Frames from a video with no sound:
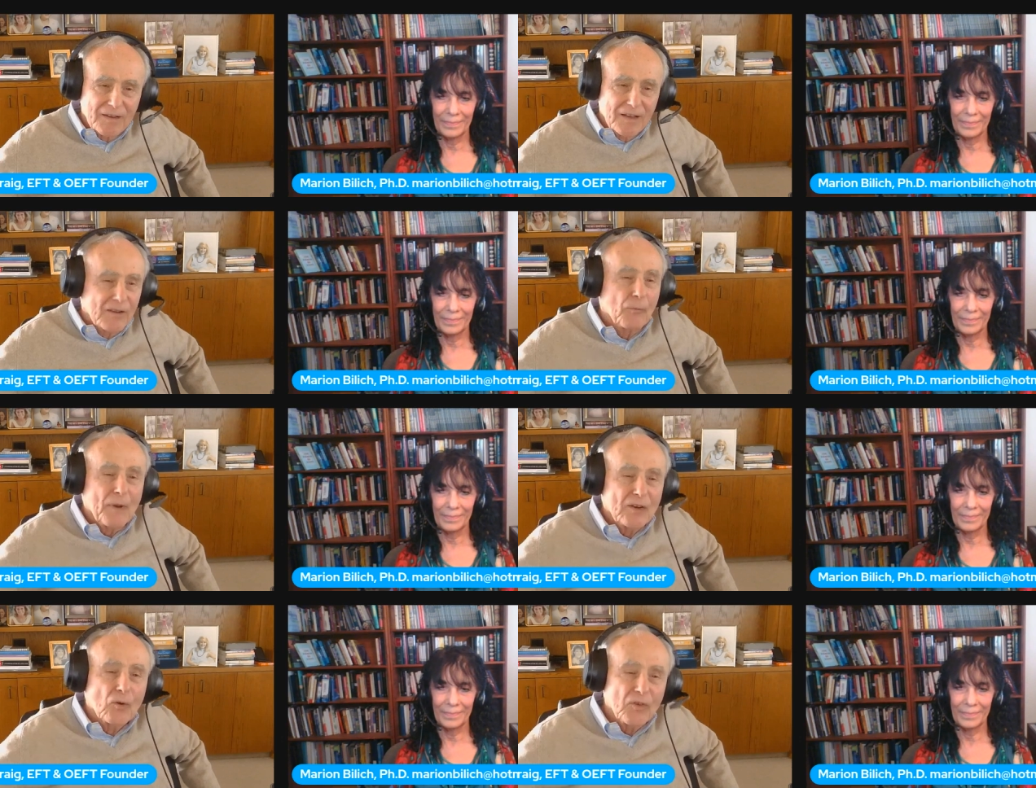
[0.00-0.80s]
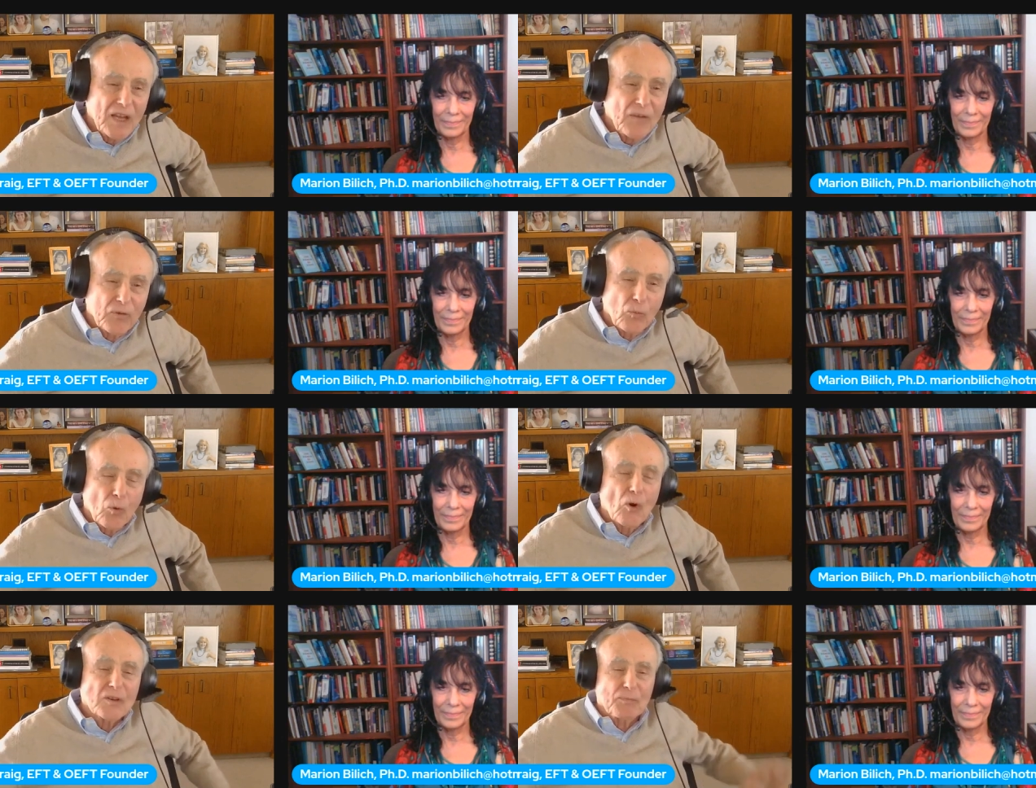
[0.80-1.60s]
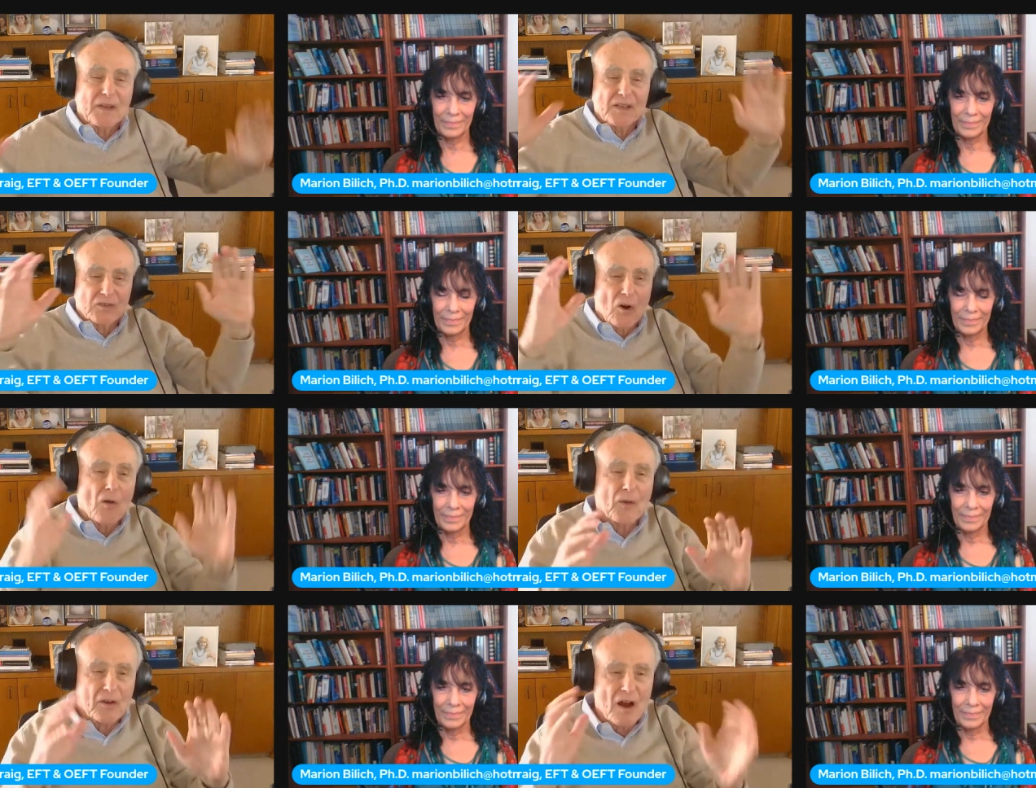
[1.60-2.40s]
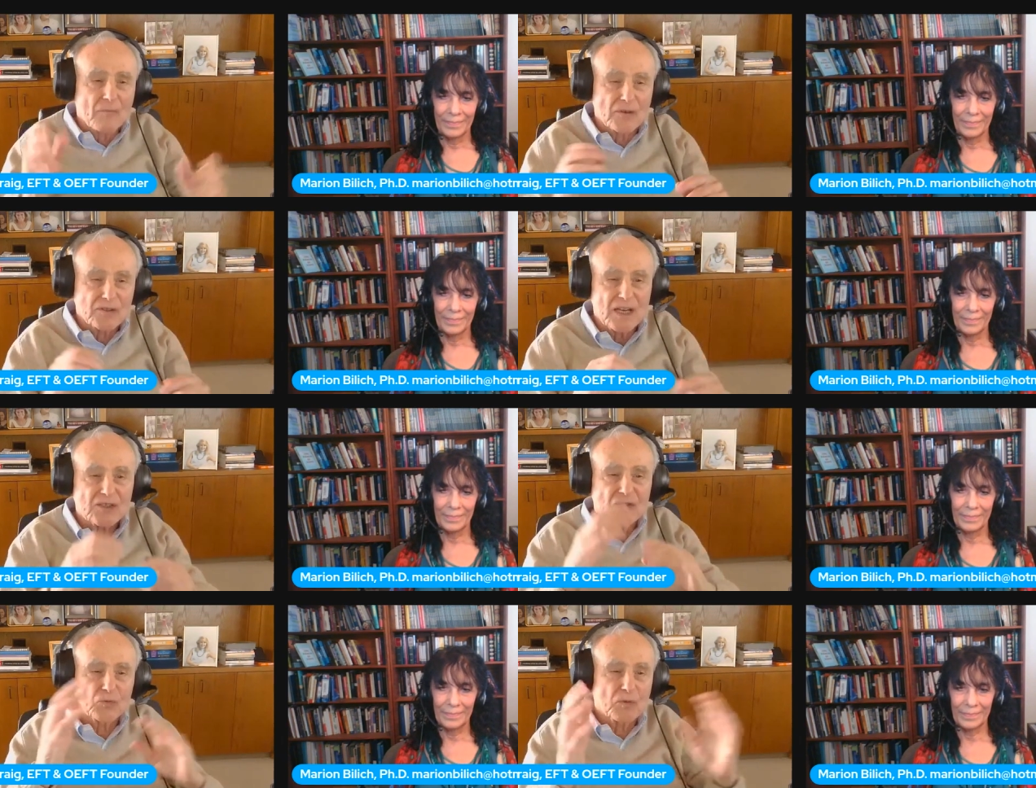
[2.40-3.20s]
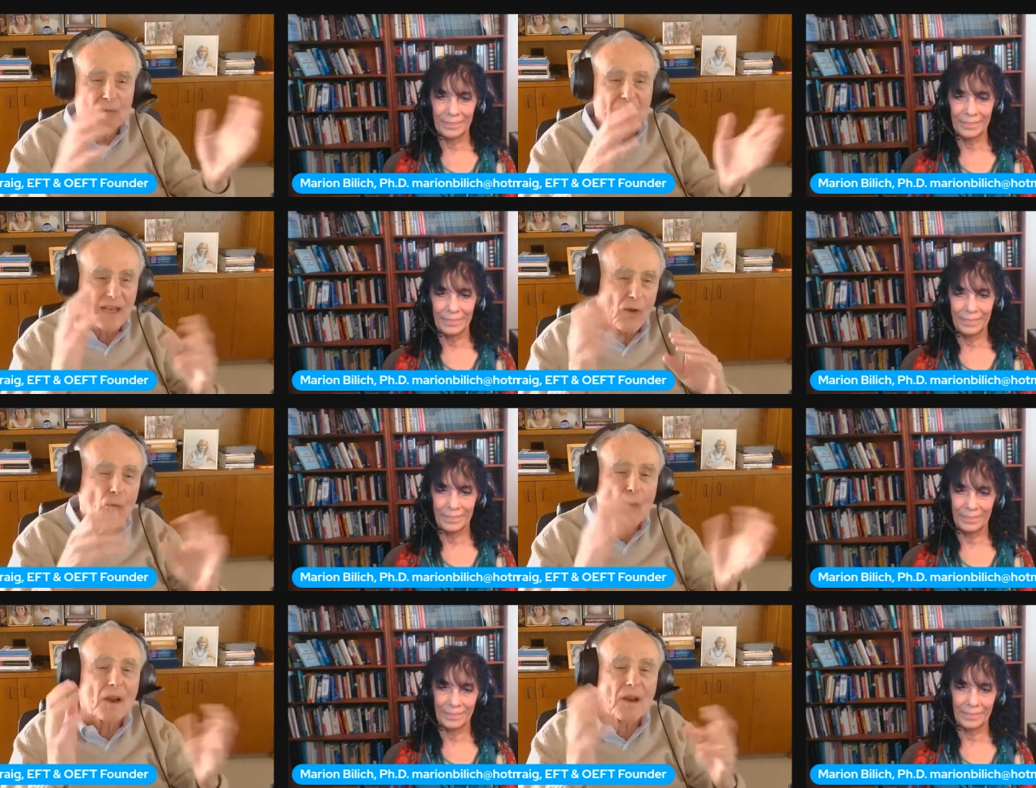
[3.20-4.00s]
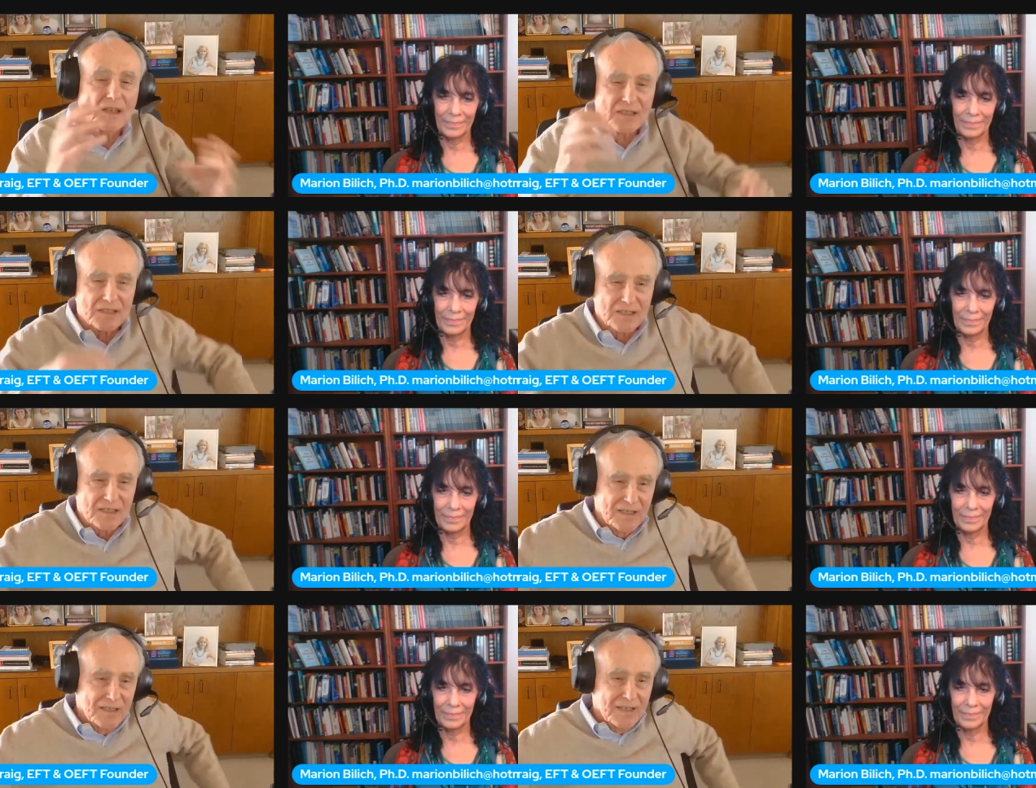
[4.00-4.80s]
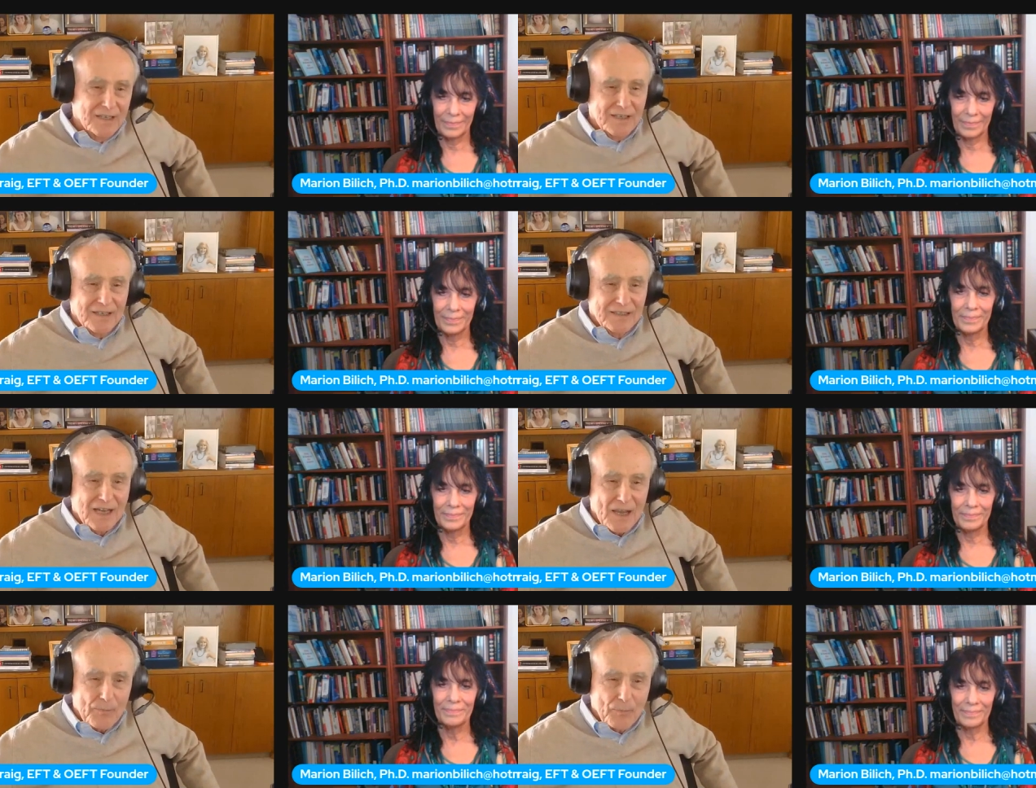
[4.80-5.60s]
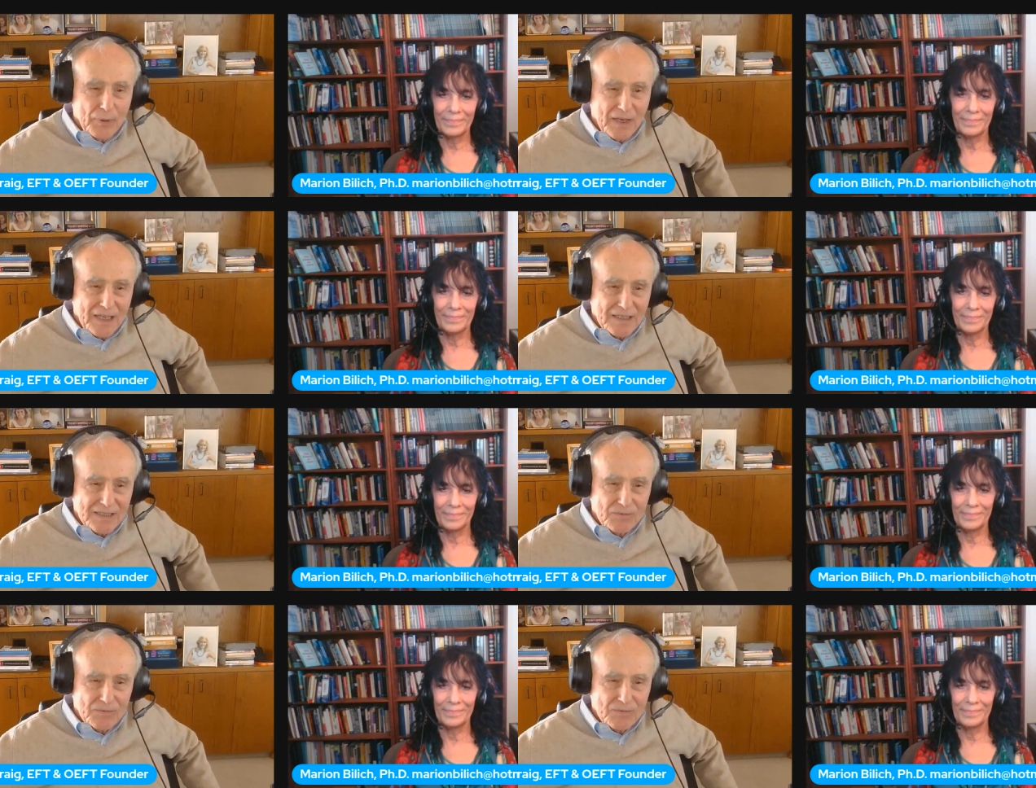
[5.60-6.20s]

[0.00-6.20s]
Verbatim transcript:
Speaker 1: there'd be no need for wars because all the conversations would be in a oneness type place.